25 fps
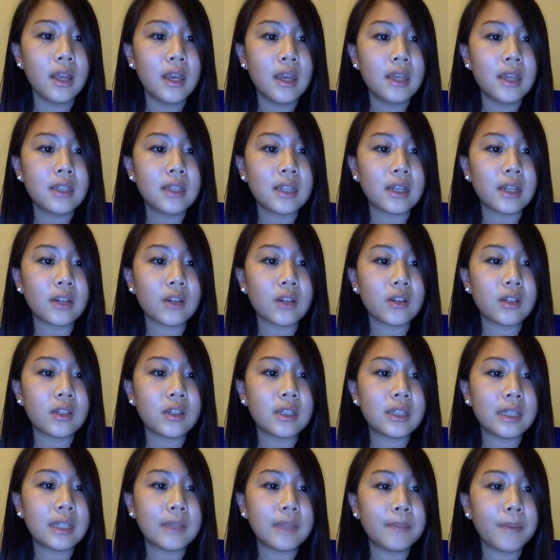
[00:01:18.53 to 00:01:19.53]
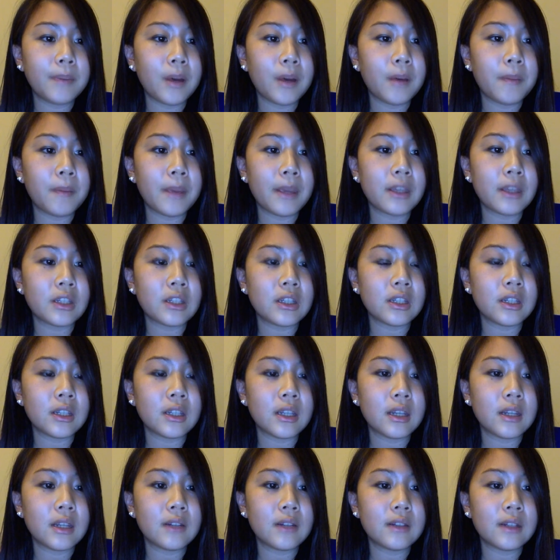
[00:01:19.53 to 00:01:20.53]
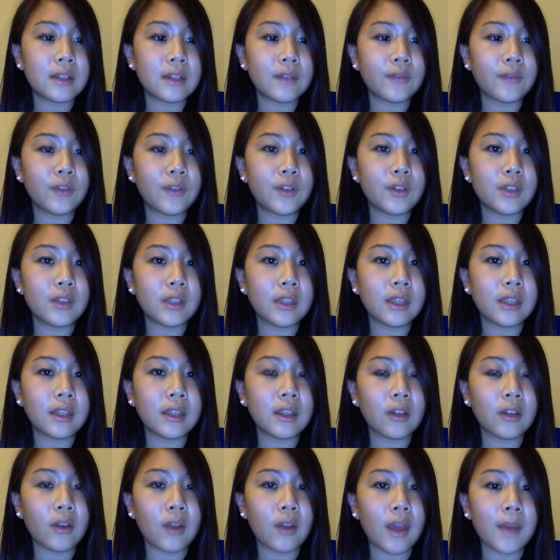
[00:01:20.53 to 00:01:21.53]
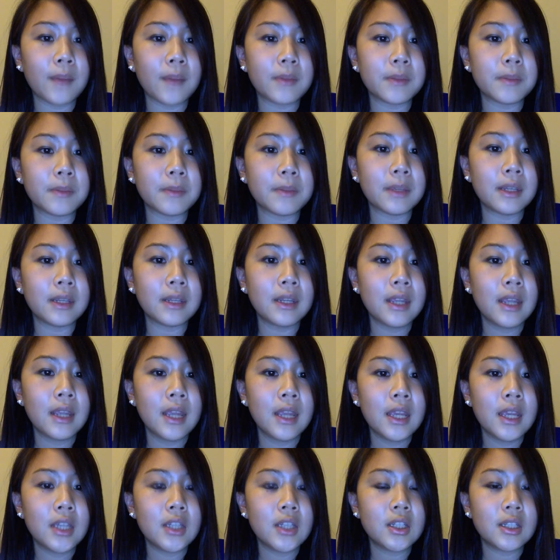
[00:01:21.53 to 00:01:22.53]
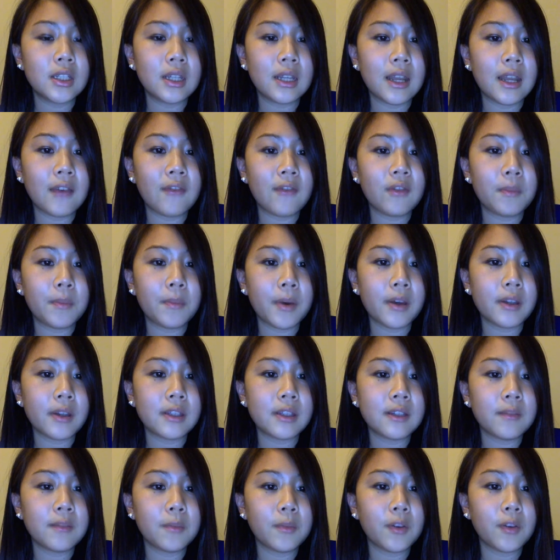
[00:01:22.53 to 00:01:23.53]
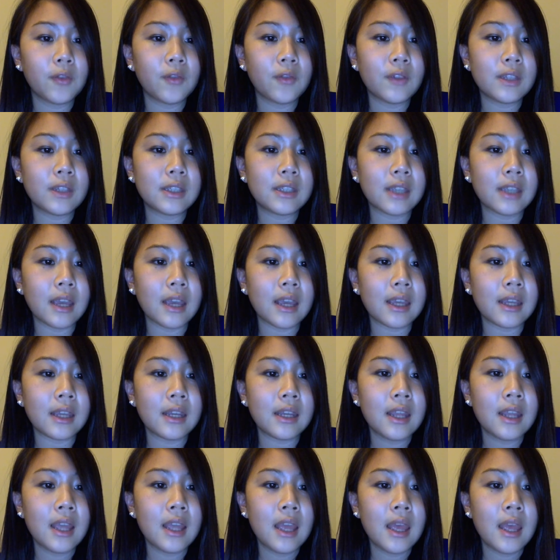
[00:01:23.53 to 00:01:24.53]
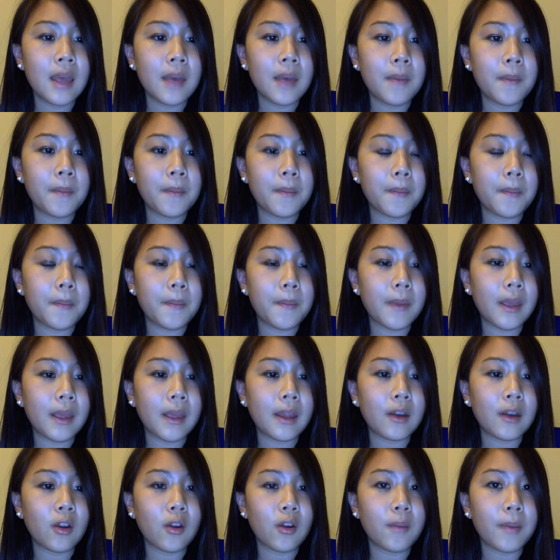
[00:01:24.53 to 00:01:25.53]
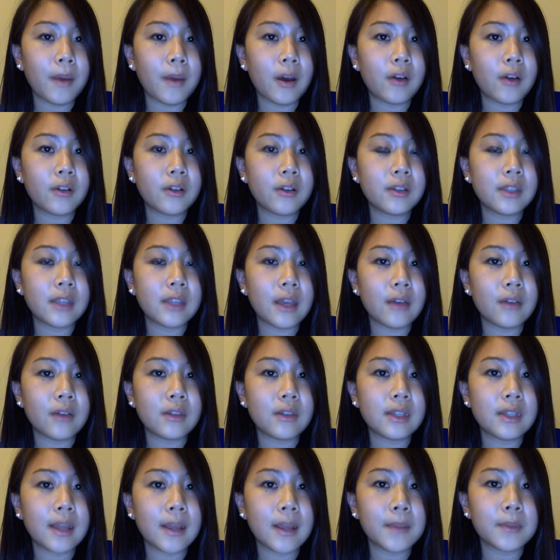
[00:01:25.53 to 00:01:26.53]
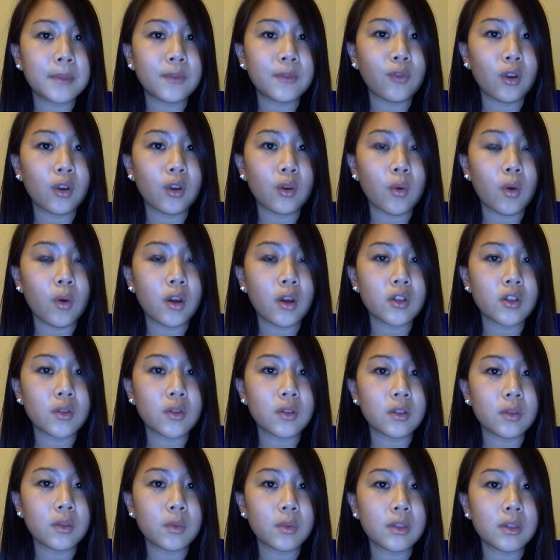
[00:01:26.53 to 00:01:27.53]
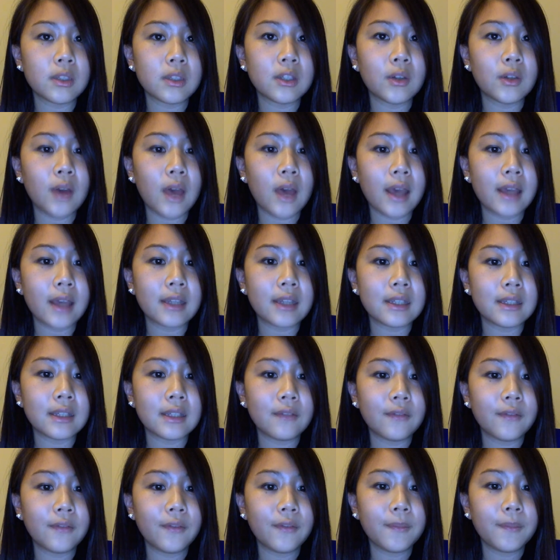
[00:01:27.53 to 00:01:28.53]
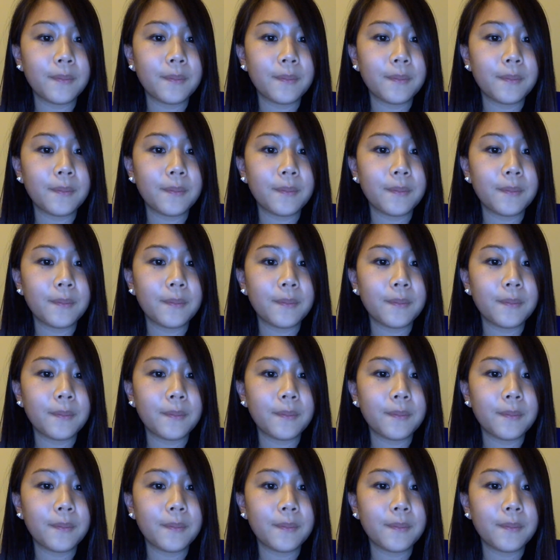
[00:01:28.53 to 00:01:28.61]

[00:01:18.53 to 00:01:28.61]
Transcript: tender to deep palpation diffusely in her abdomen. She did have a positive Murphy sign, and her bowel sounds ×4 quadrants were still active.